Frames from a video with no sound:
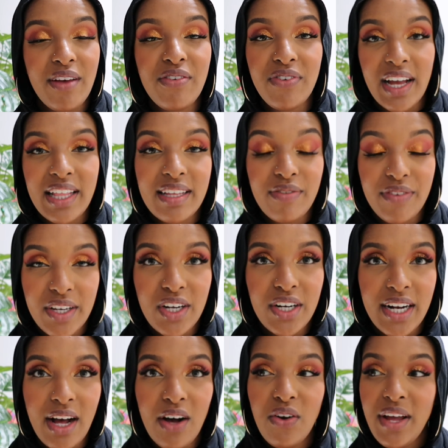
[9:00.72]
when I finally figured
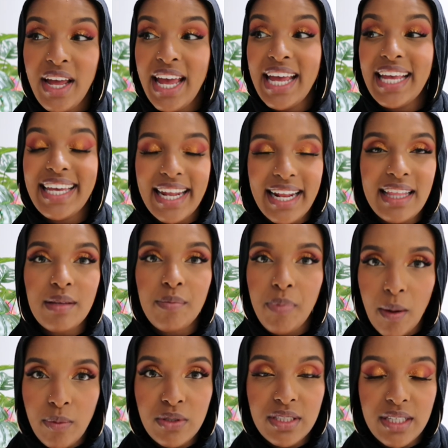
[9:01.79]
it out getting the
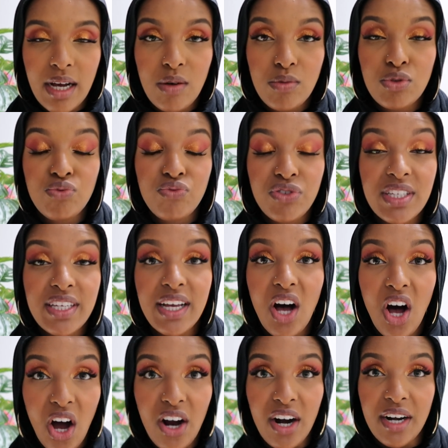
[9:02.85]
bubbles out was really
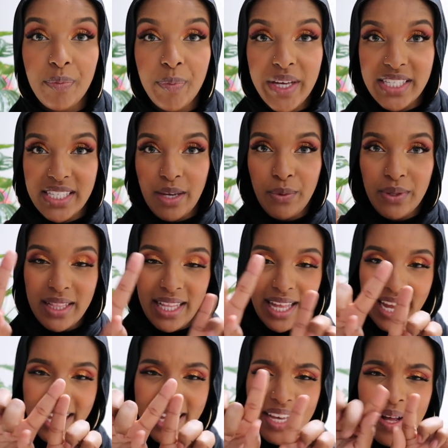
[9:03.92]
hard because it would
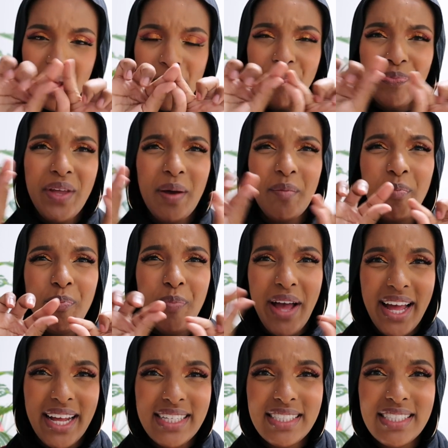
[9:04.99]
like
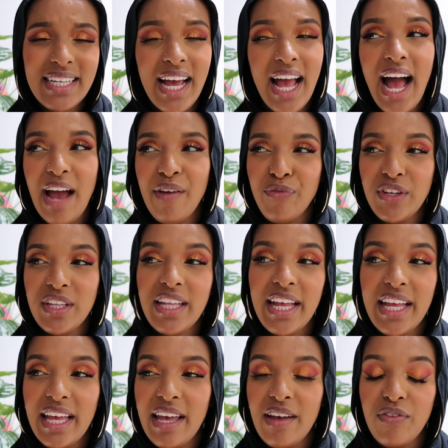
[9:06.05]
bend I feel
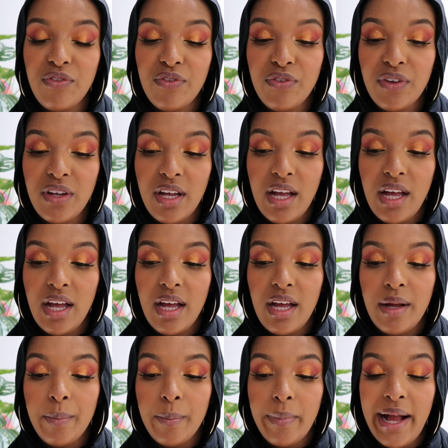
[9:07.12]
like if
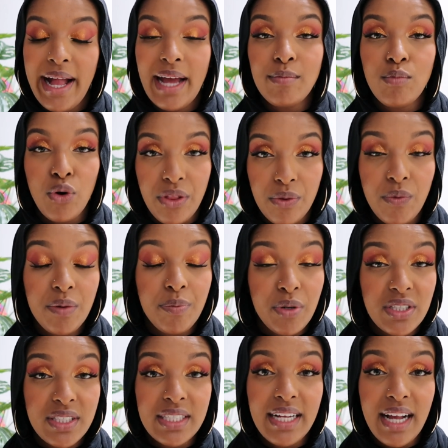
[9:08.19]
I had more than one
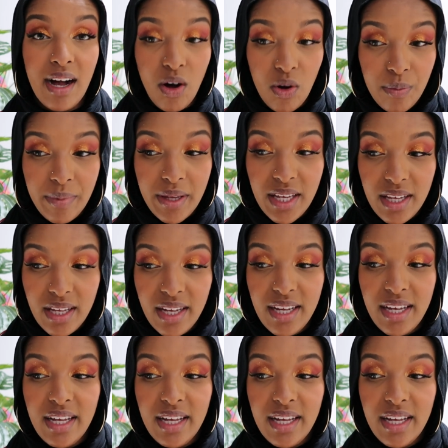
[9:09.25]
person to help me